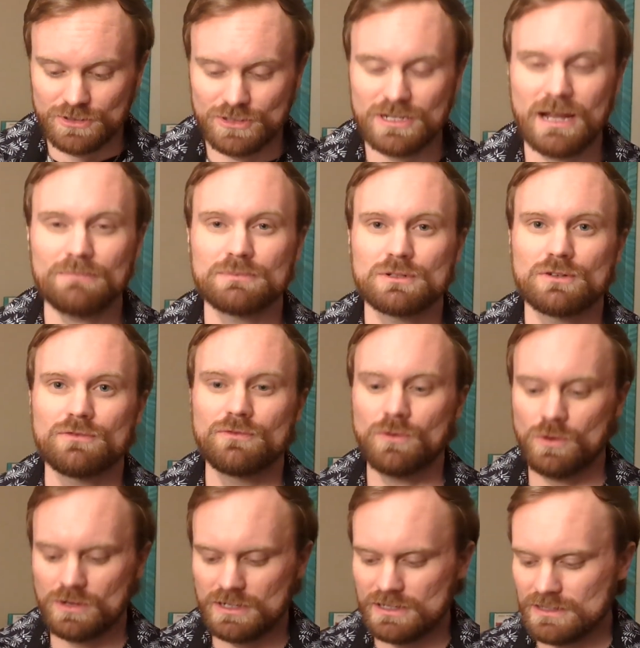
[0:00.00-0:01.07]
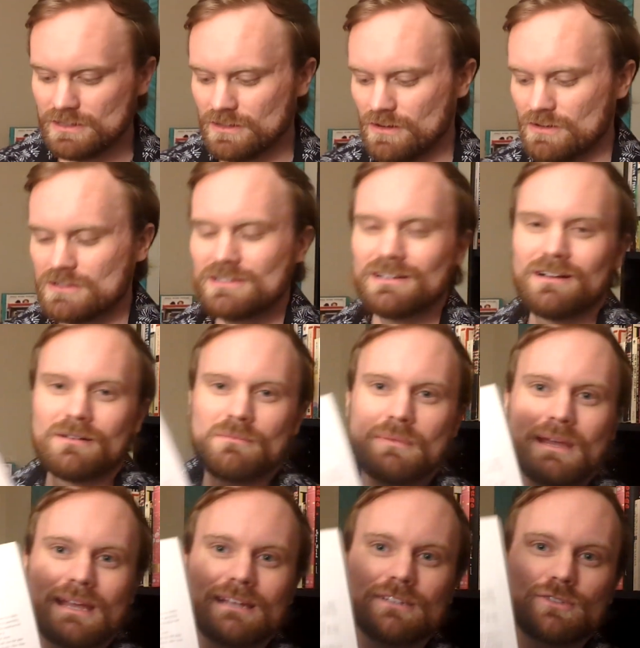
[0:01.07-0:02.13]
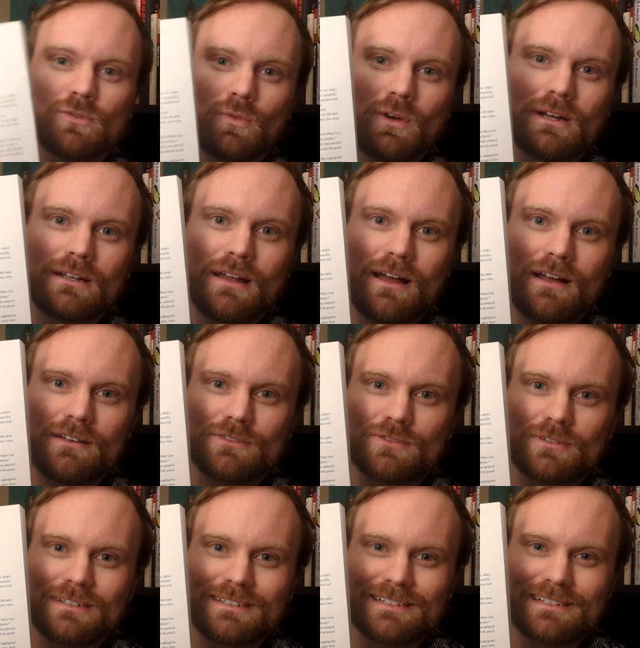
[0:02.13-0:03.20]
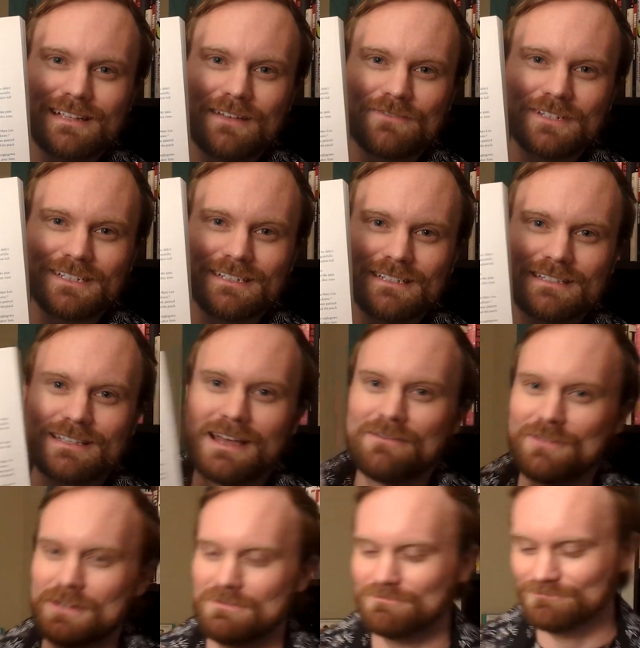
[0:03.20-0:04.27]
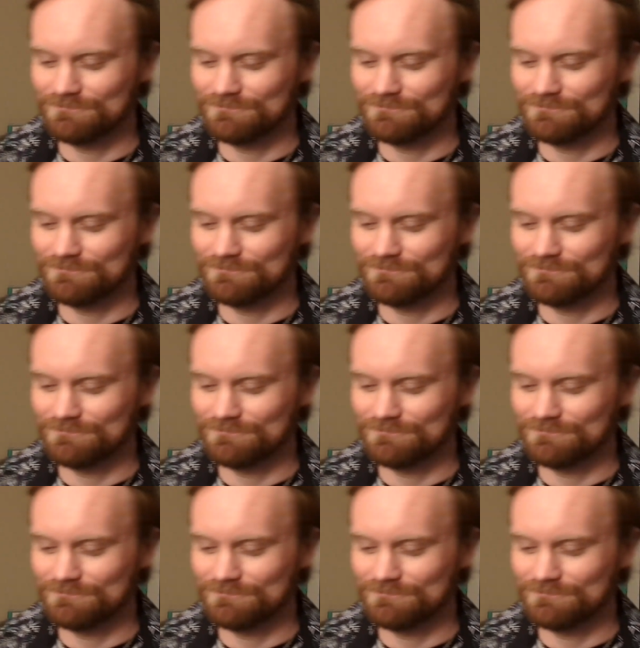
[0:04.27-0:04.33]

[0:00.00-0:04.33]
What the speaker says: Chapter 40 starts on page 177.